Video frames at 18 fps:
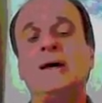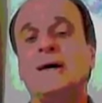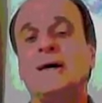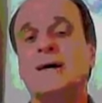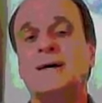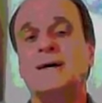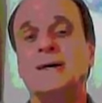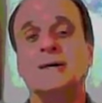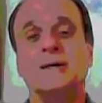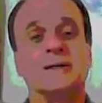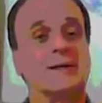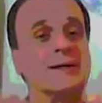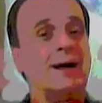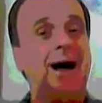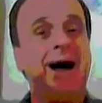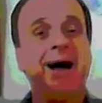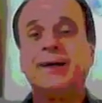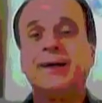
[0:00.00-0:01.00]

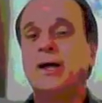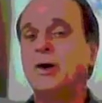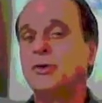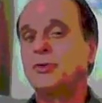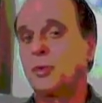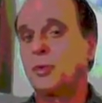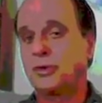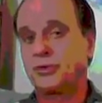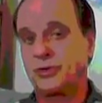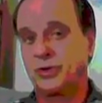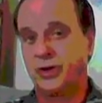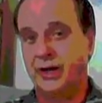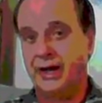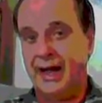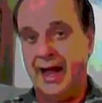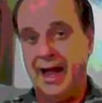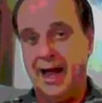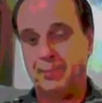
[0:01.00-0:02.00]
God knows what's going
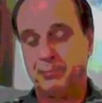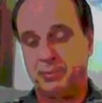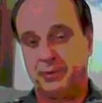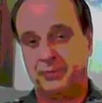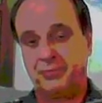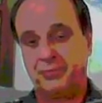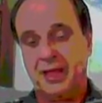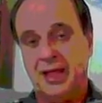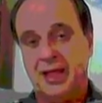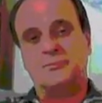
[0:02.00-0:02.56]
to happen.